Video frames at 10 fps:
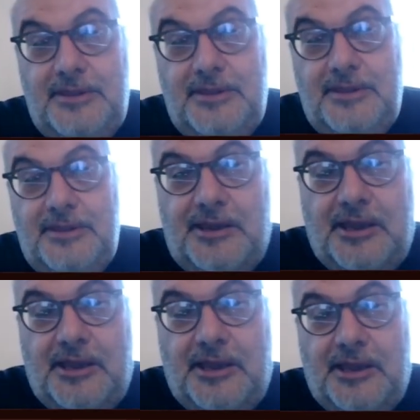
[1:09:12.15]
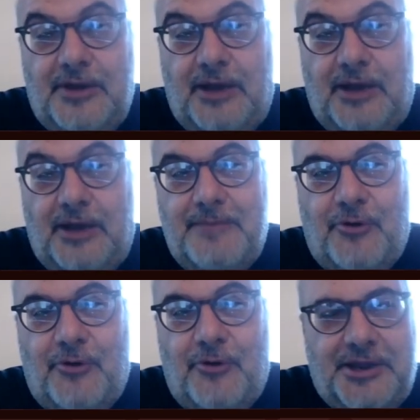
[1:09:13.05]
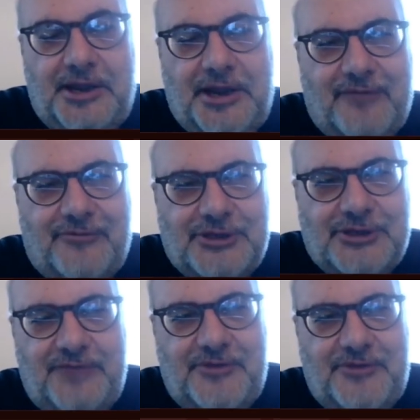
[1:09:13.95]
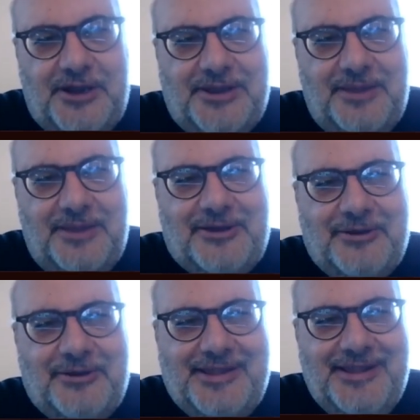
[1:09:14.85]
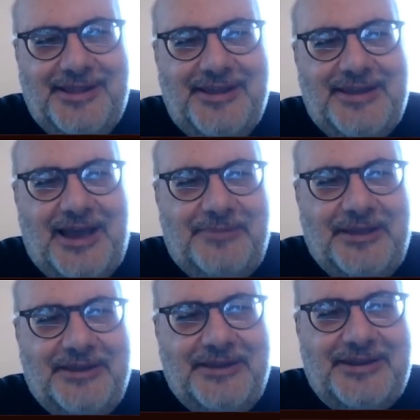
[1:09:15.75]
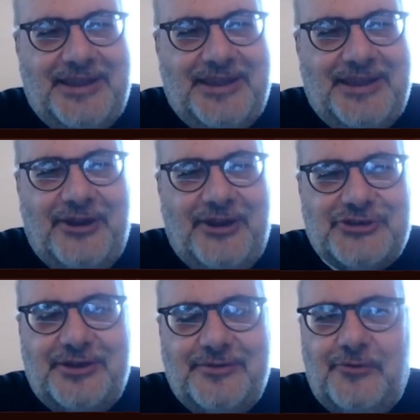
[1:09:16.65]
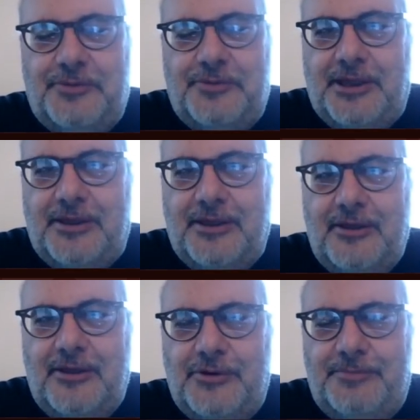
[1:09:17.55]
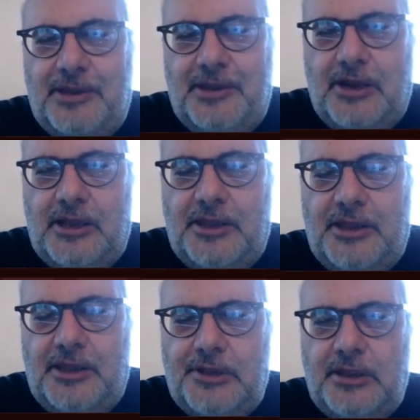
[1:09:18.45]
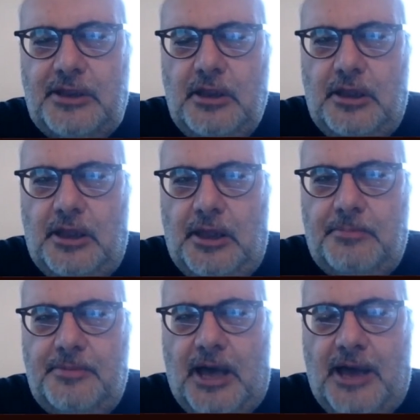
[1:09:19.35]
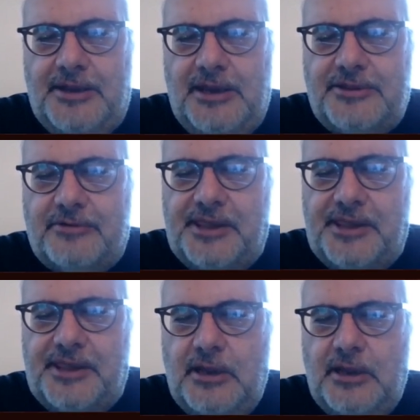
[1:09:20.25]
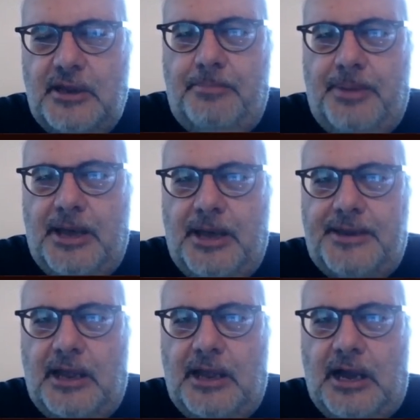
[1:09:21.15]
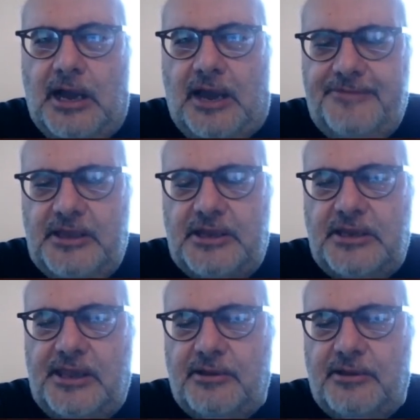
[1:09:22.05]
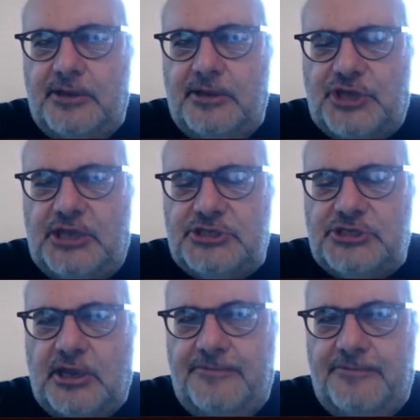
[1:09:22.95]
Yes. I would say more than an average, definitely, because I think that the average would be relatively uninterested. But I think it is also changing.